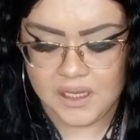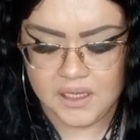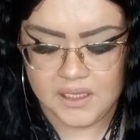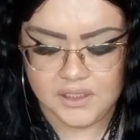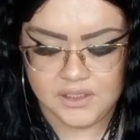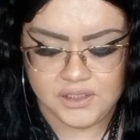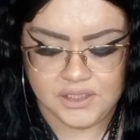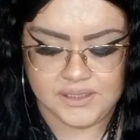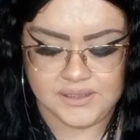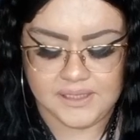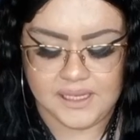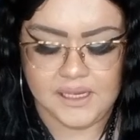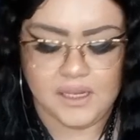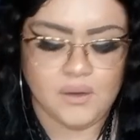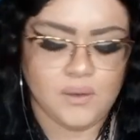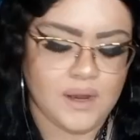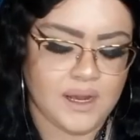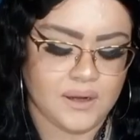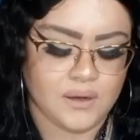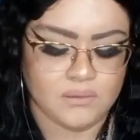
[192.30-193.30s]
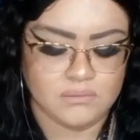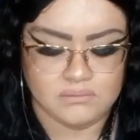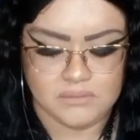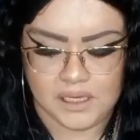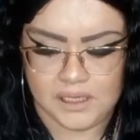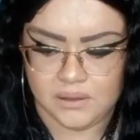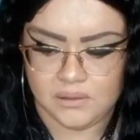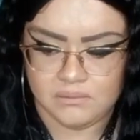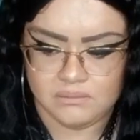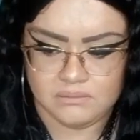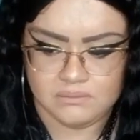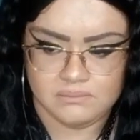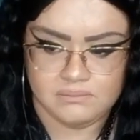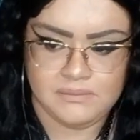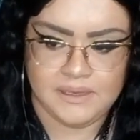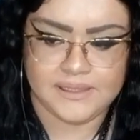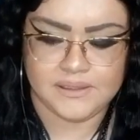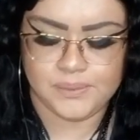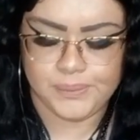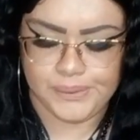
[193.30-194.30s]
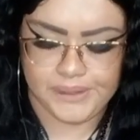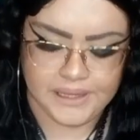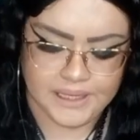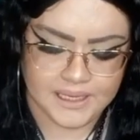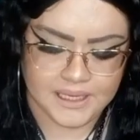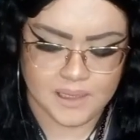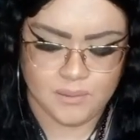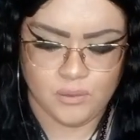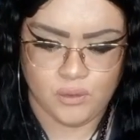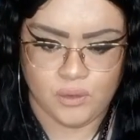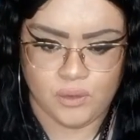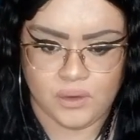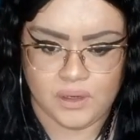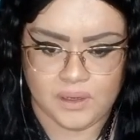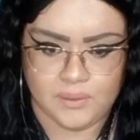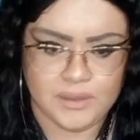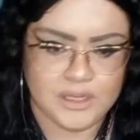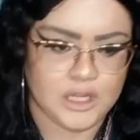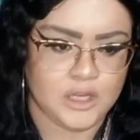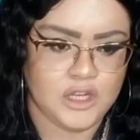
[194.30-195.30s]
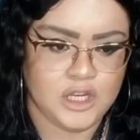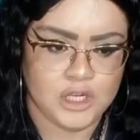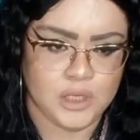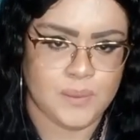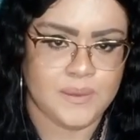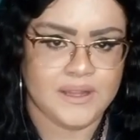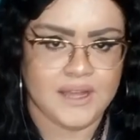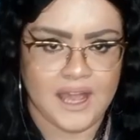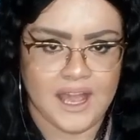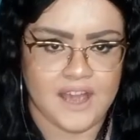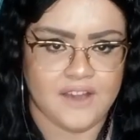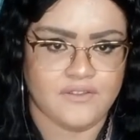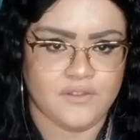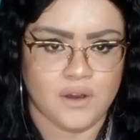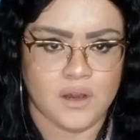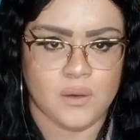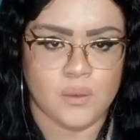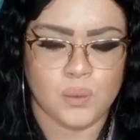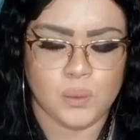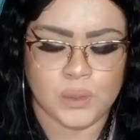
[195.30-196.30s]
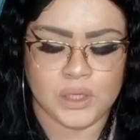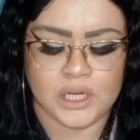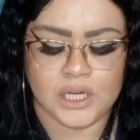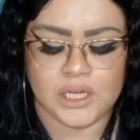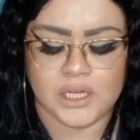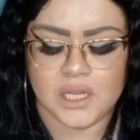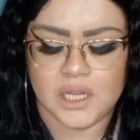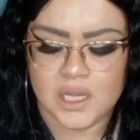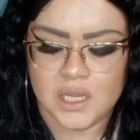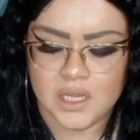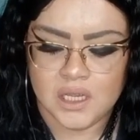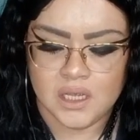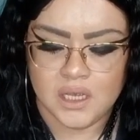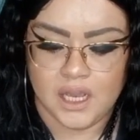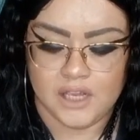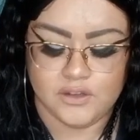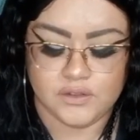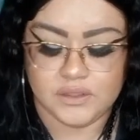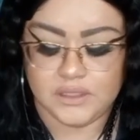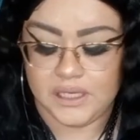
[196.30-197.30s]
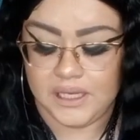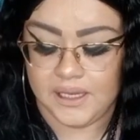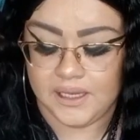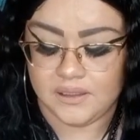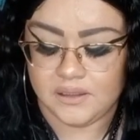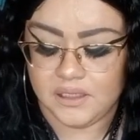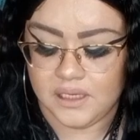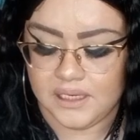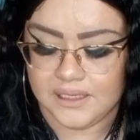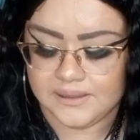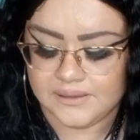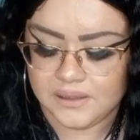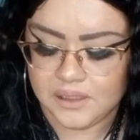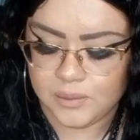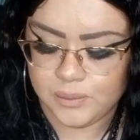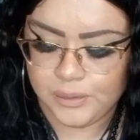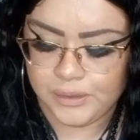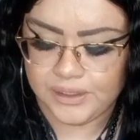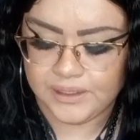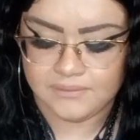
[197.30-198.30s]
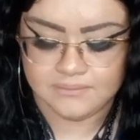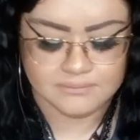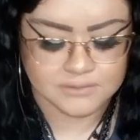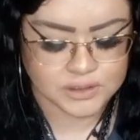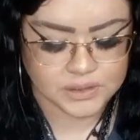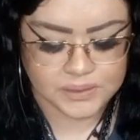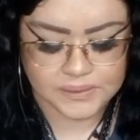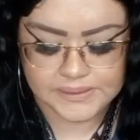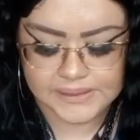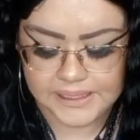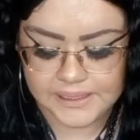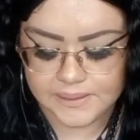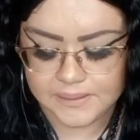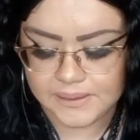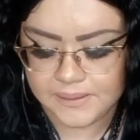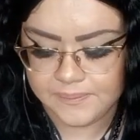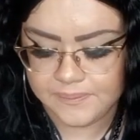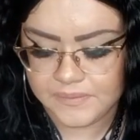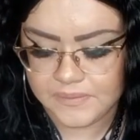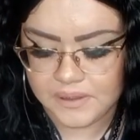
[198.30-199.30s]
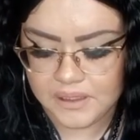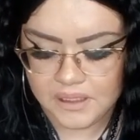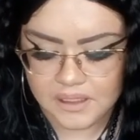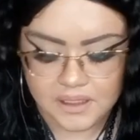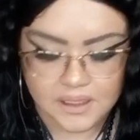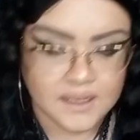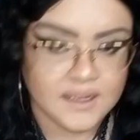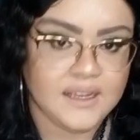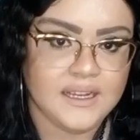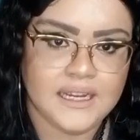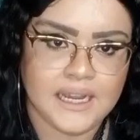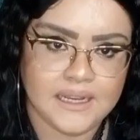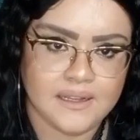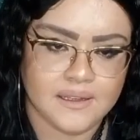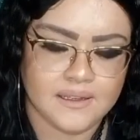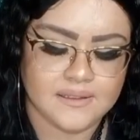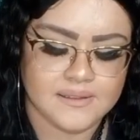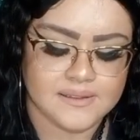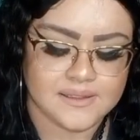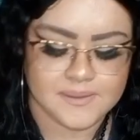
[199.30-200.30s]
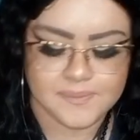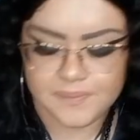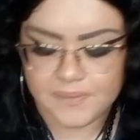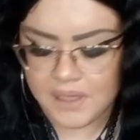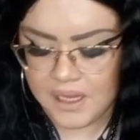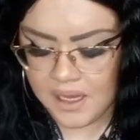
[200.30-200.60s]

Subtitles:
She's like, oh, I don't mess with him, or with the F word. I just can't cuss no more. So sad. Guidelines.